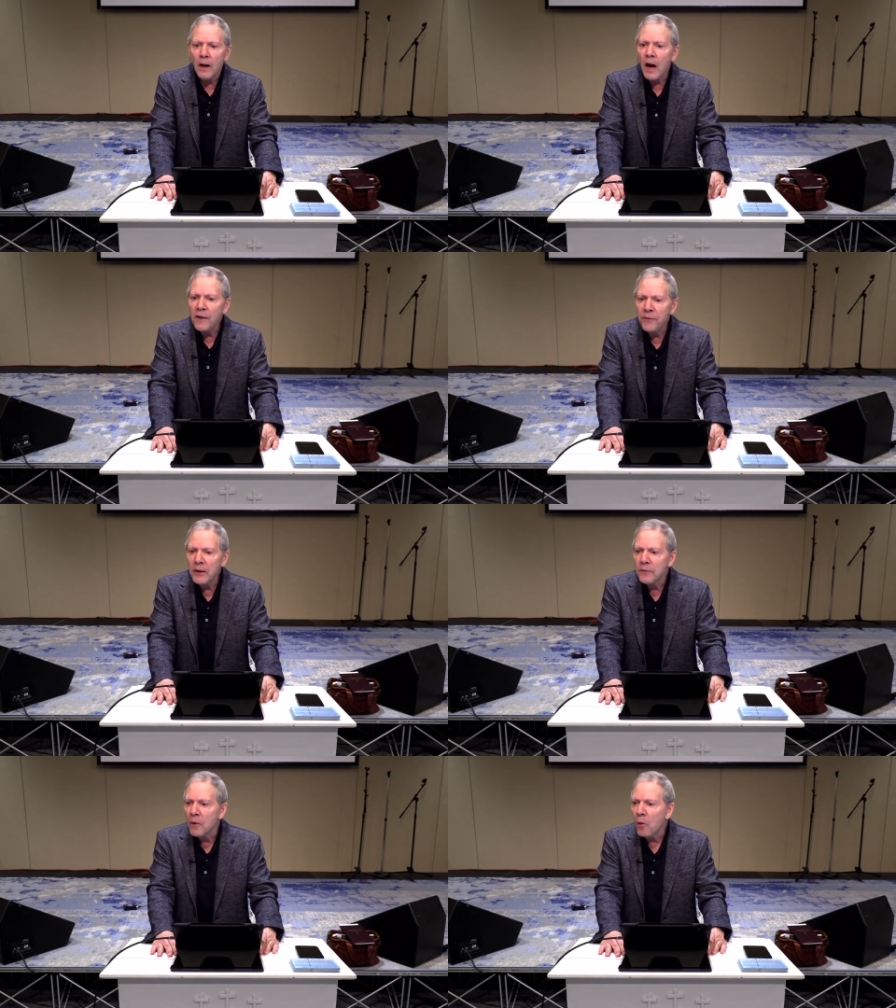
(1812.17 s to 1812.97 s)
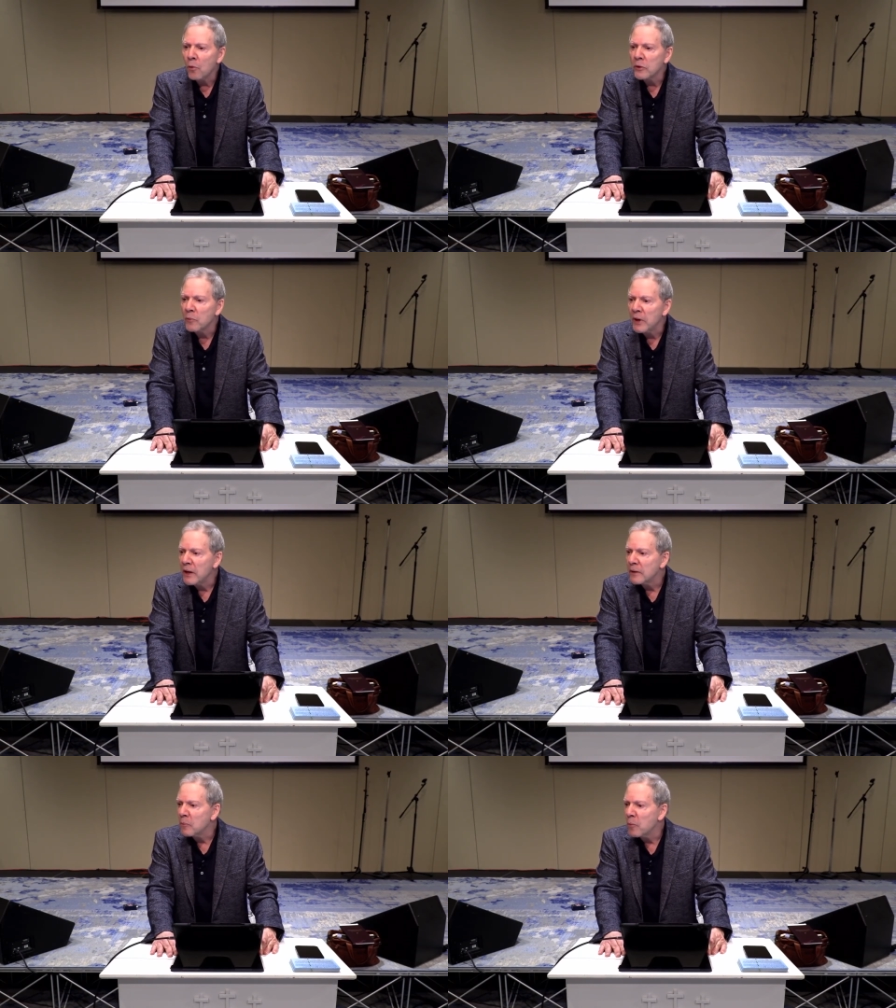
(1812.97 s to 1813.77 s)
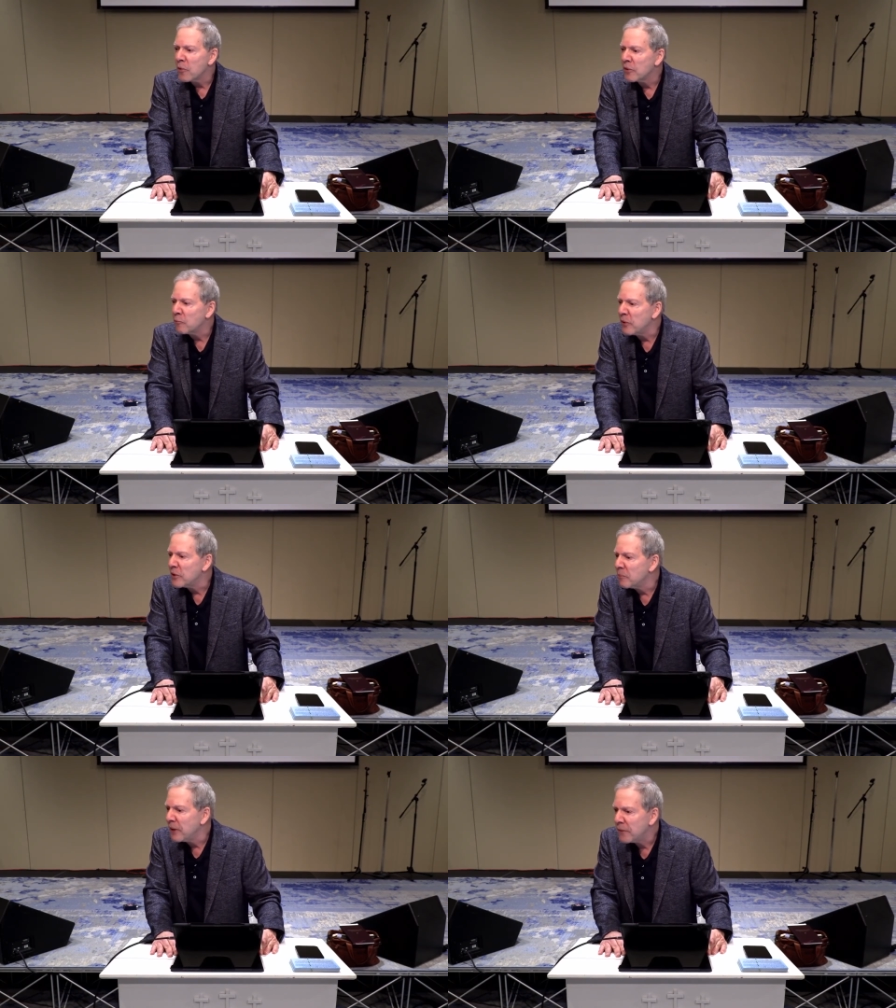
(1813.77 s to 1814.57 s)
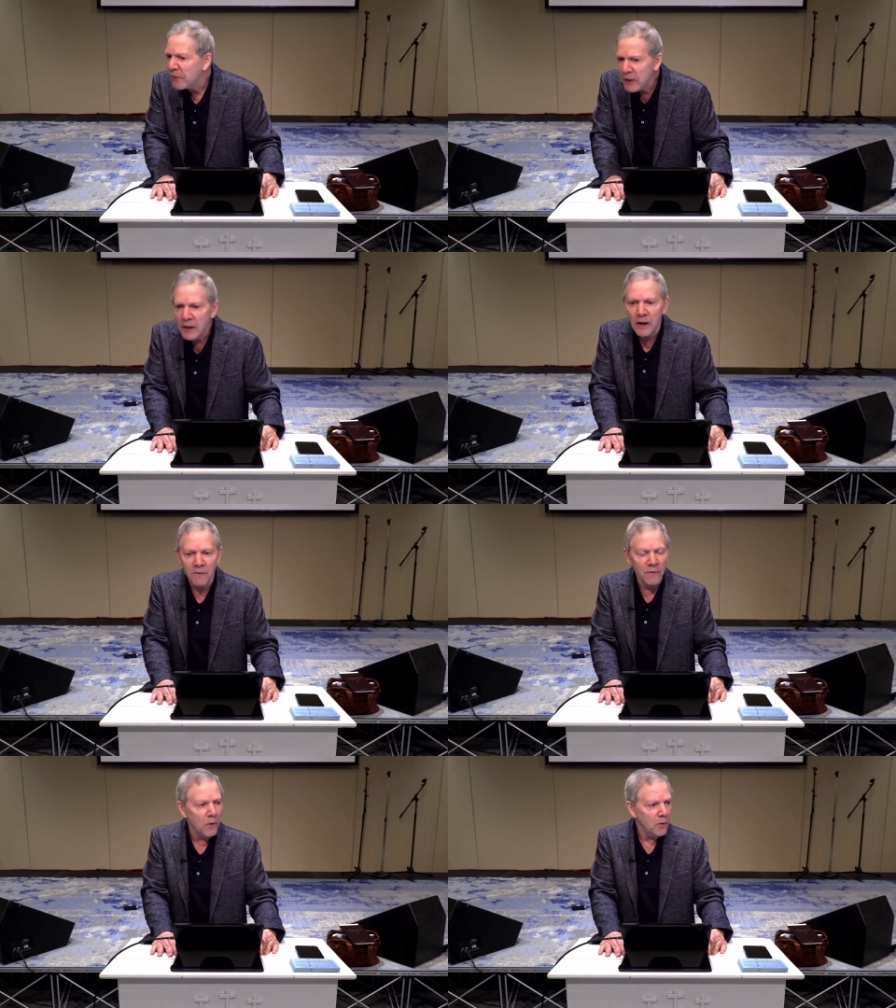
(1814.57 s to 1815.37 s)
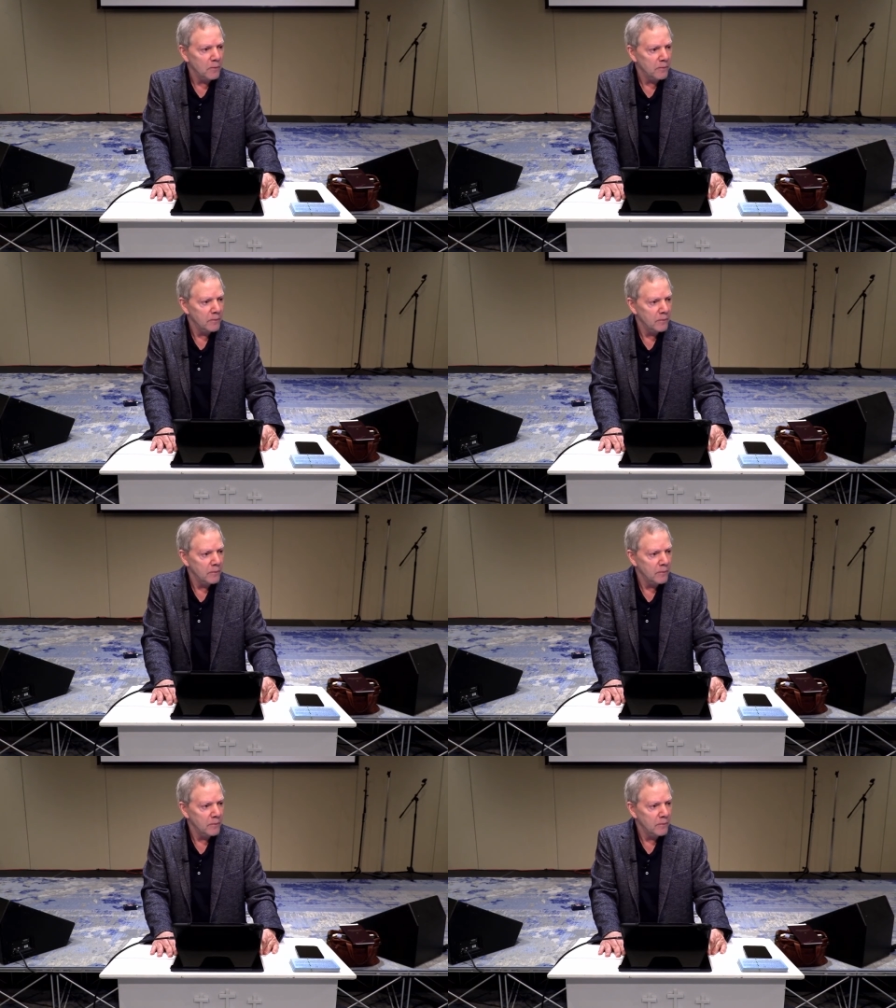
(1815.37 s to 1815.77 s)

I think the older we get, the more we should be thinking of home.